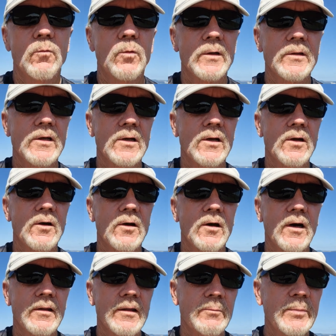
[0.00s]

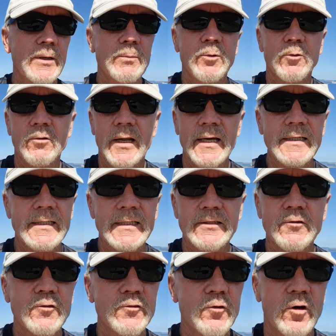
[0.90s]
Whether other people like
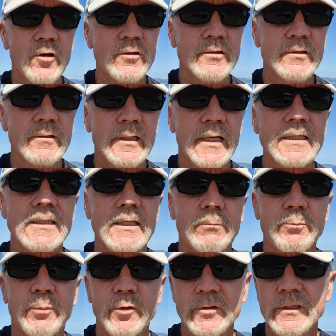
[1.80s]
it or not, it's
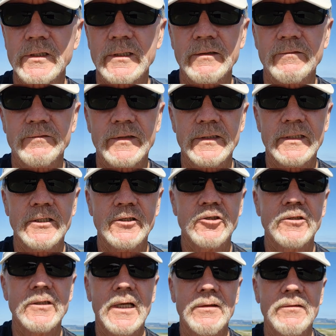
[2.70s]
a positive decision.